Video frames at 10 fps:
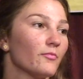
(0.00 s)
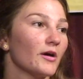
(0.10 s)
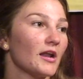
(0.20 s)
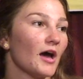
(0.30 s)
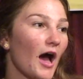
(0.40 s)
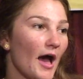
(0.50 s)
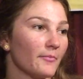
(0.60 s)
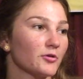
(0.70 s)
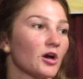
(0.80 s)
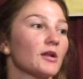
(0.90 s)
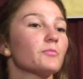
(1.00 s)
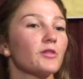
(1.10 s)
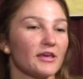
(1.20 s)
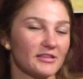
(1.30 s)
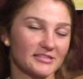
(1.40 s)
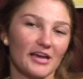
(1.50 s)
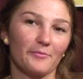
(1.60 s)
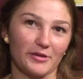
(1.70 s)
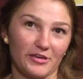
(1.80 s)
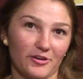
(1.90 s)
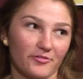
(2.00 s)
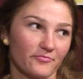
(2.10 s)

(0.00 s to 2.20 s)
But I'm going to play this coming year.